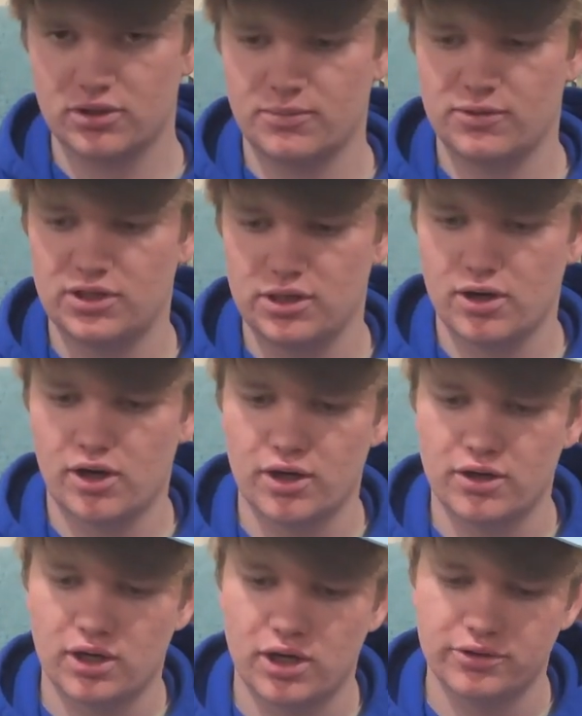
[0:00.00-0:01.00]

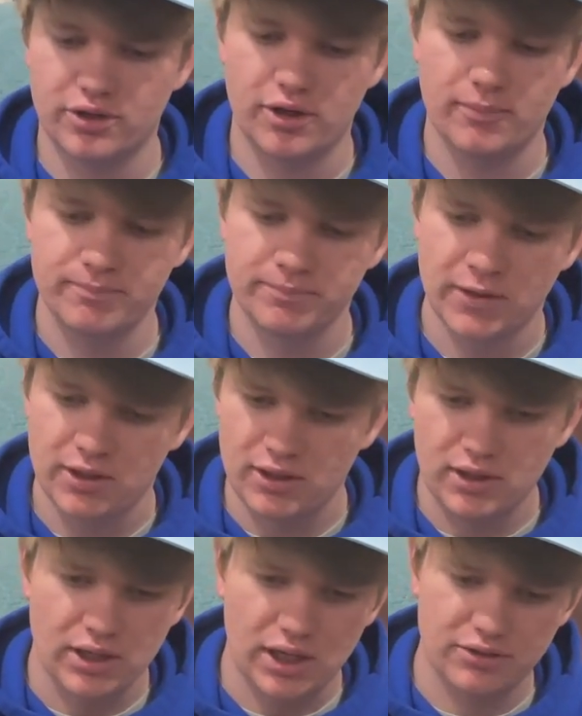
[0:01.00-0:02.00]
WDR on there.
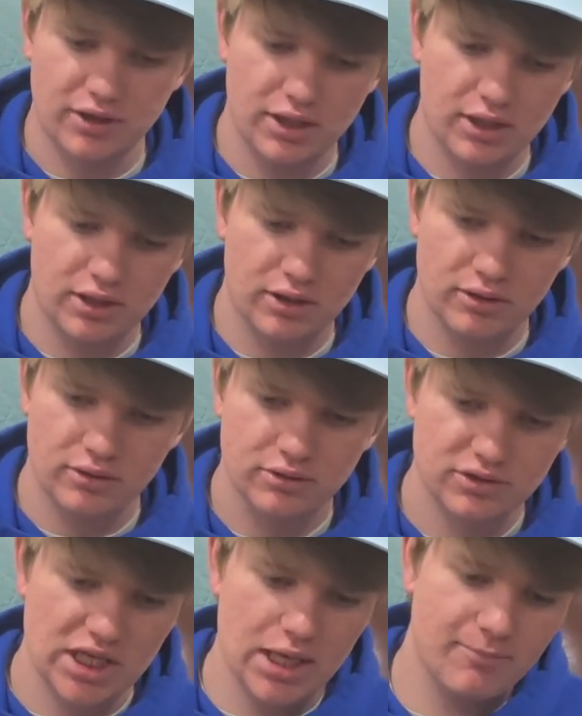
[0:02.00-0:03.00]
And then
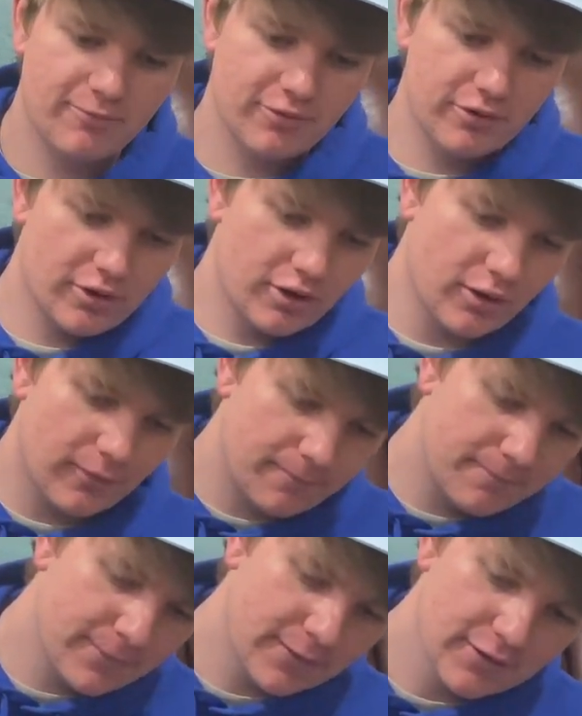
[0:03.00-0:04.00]
for the
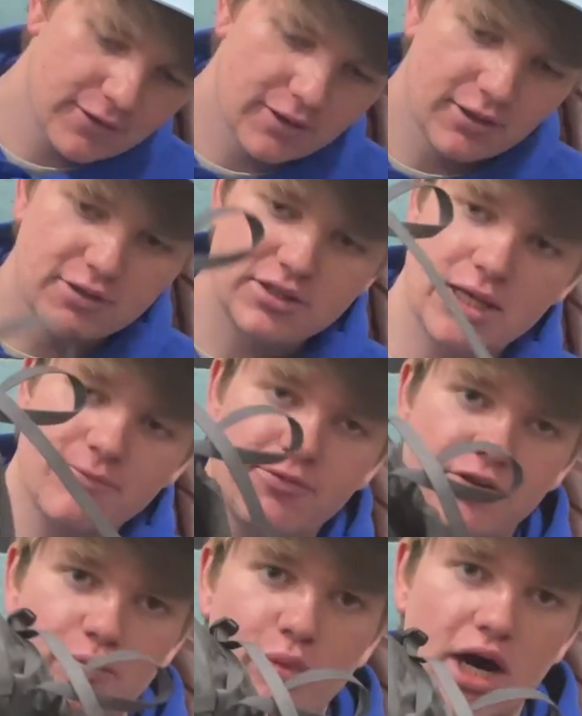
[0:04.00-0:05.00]

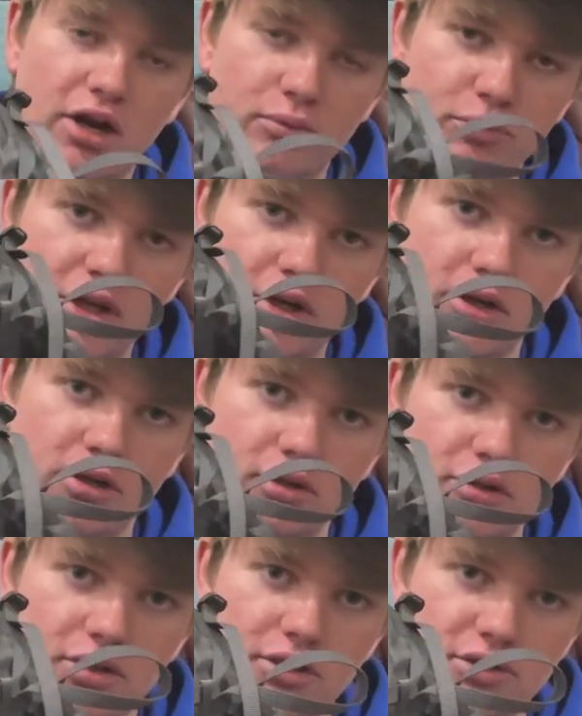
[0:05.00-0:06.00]
bottom here,
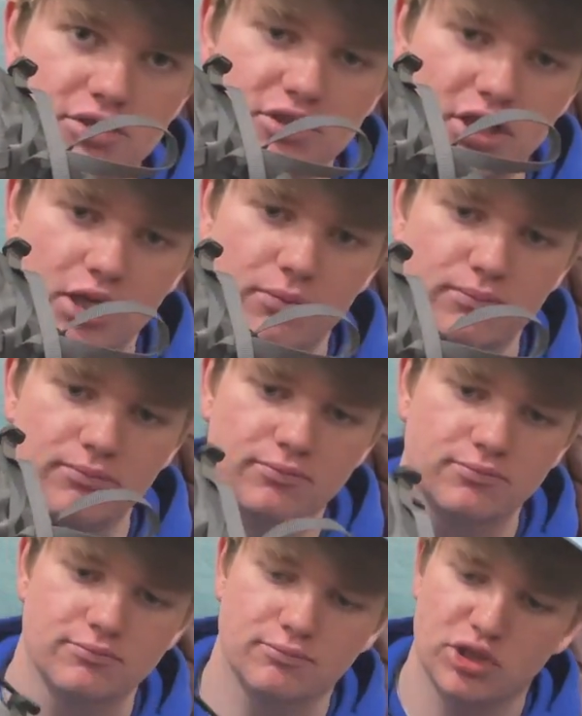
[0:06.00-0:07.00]
it's the same
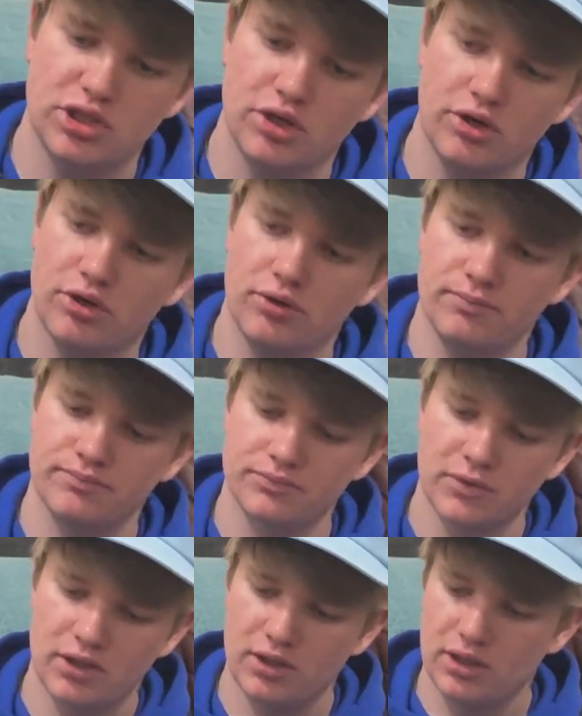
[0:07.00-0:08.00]
material.
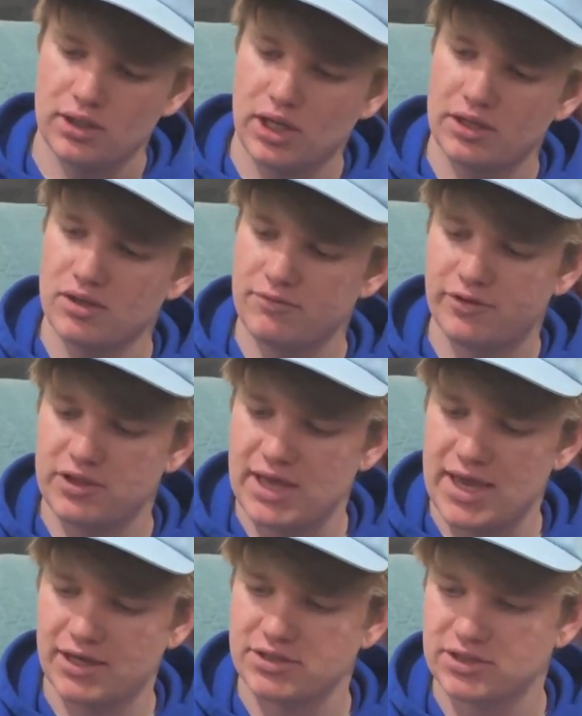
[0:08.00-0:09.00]
And then for the
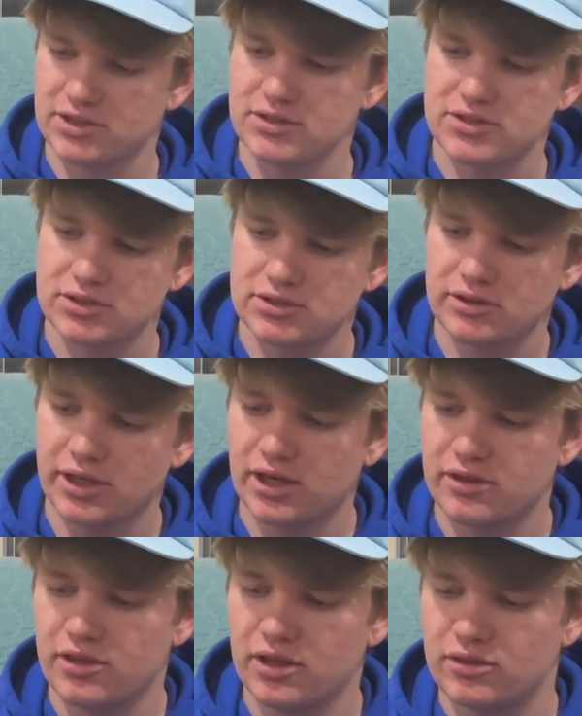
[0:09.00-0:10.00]
accents, like
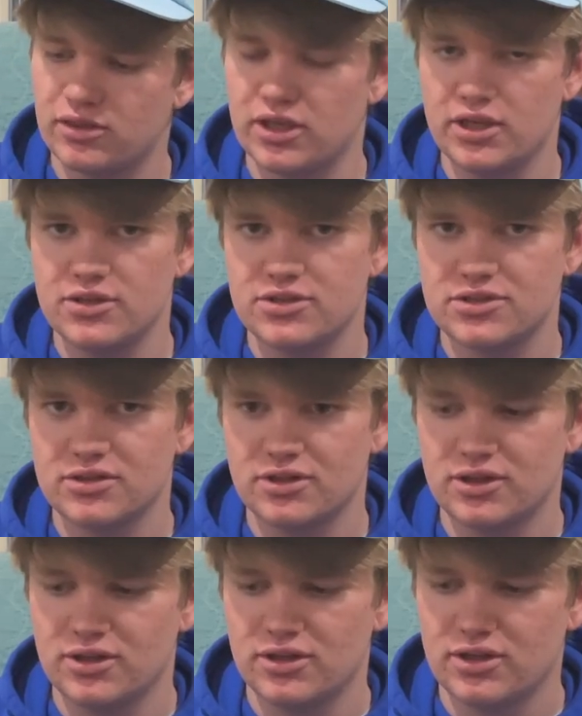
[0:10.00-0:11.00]
I think these,
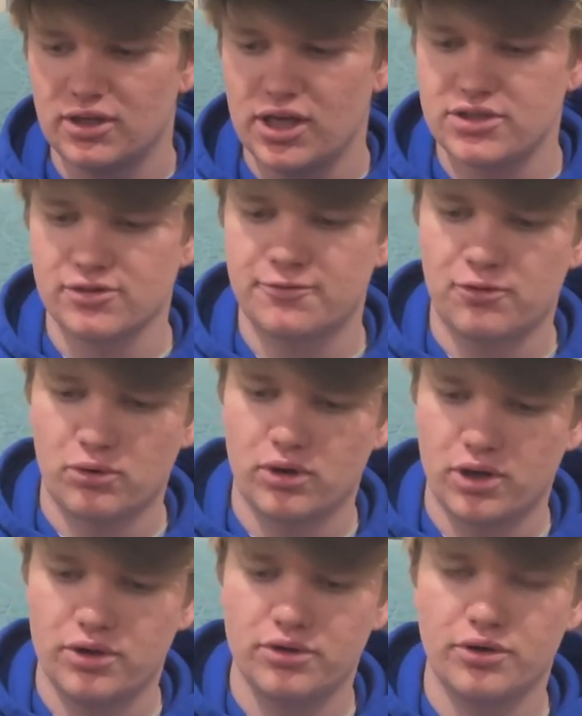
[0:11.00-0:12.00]
it's a
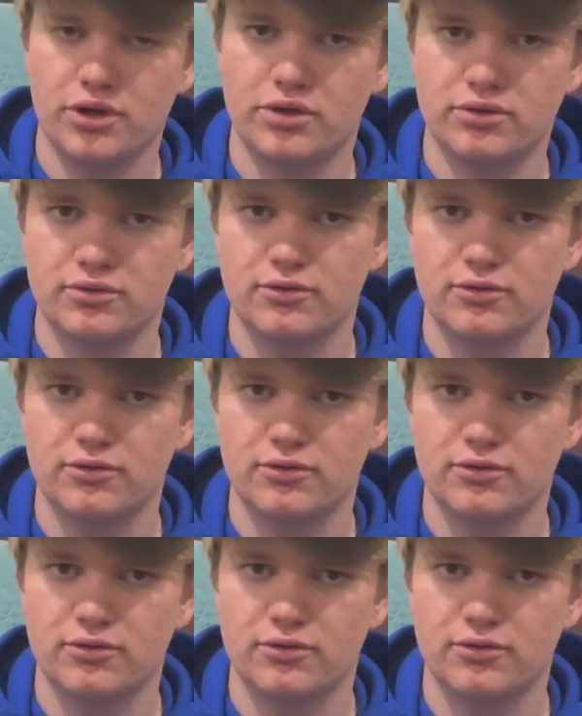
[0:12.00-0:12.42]
400D